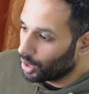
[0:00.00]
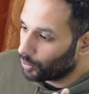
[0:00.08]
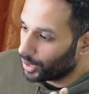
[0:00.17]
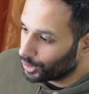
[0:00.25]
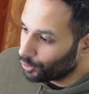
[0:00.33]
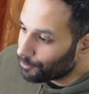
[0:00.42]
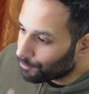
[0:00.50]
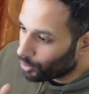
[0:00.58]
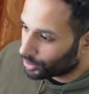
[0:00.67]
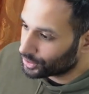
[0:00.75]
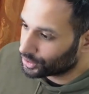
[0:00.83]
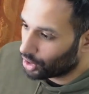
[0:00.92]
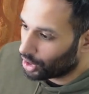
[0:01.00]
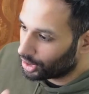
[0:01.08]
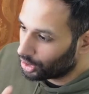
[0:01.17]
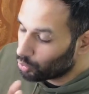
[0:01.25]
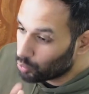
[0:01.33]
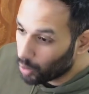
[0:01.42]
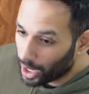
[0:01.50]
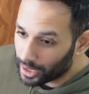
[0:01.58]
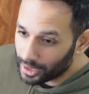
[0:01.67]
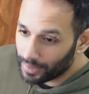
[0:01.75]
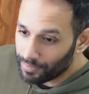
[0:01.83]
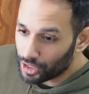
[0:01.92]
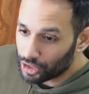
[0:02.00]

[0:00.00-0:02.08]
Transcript: When you focus on one